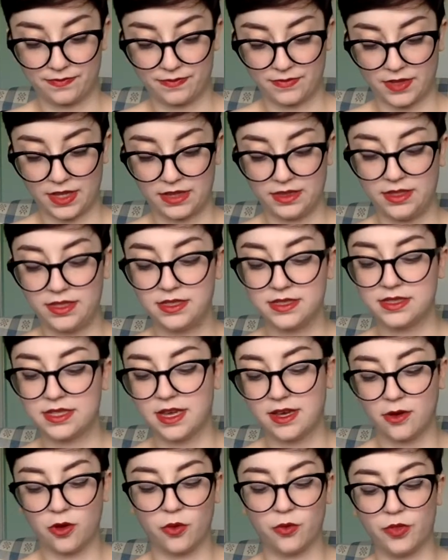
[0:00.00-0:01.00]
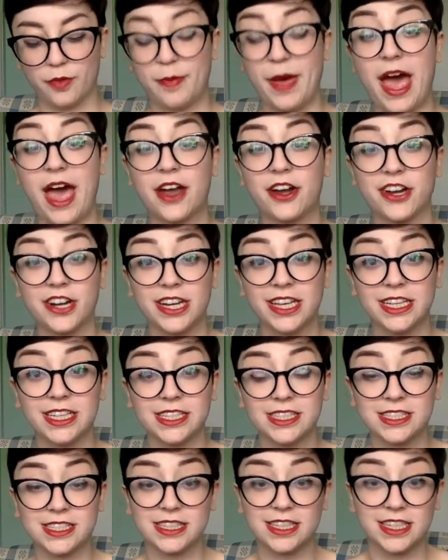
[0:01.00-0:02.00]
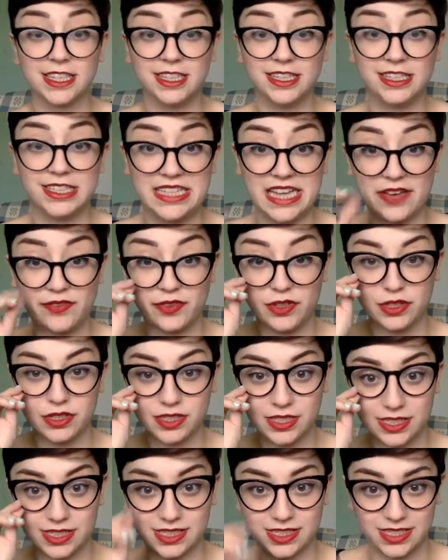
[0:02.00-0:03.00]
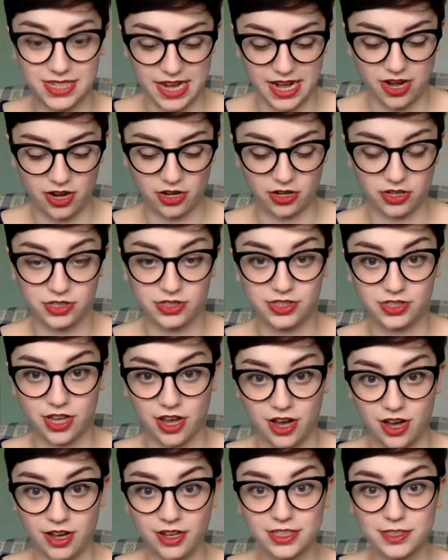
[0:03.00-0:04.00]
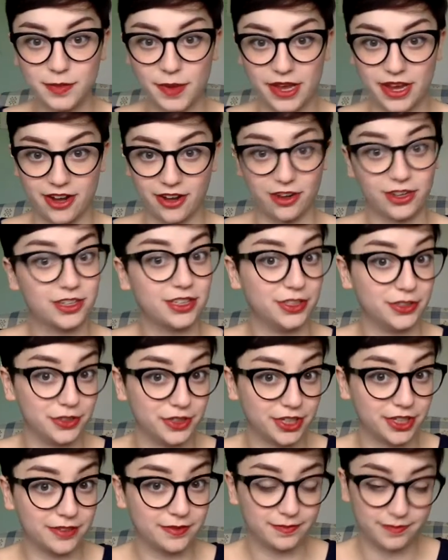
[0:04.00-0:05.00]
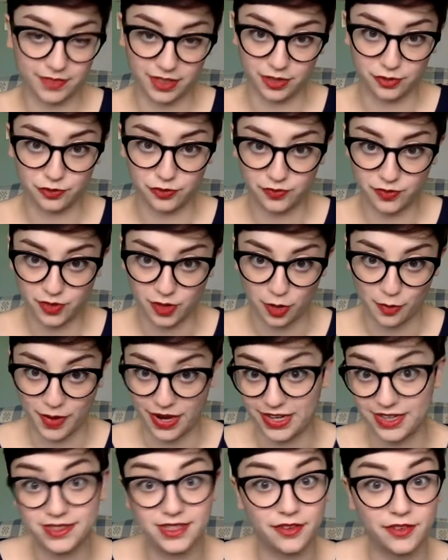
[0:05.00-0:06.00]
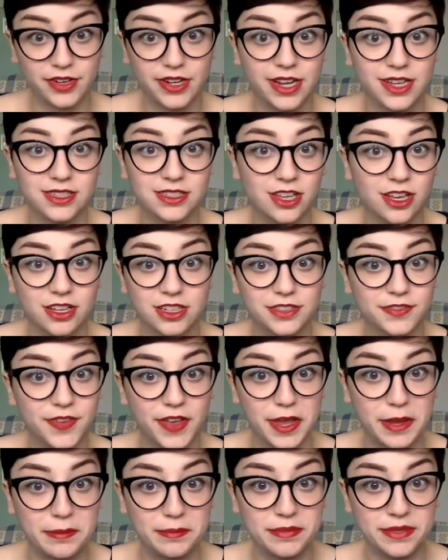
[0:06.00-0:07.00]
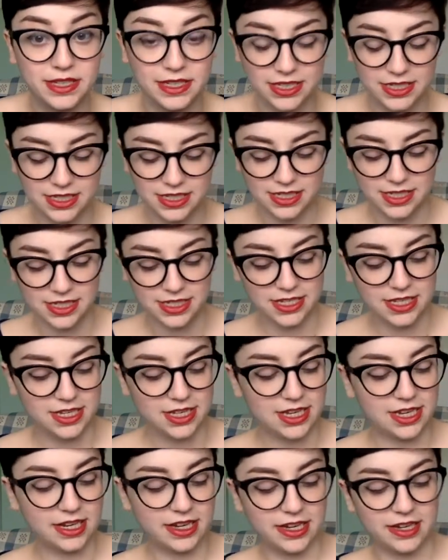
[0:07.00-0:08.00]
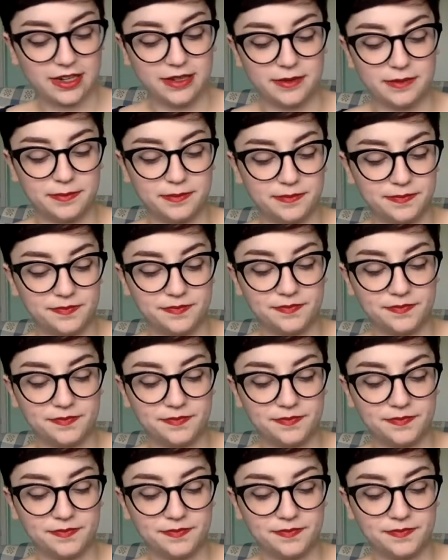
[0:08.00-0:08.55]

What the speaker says: And these, the pattern is the Devil's Snare Socks by Erica Luter of Hermione's Everyday Socks fame. Here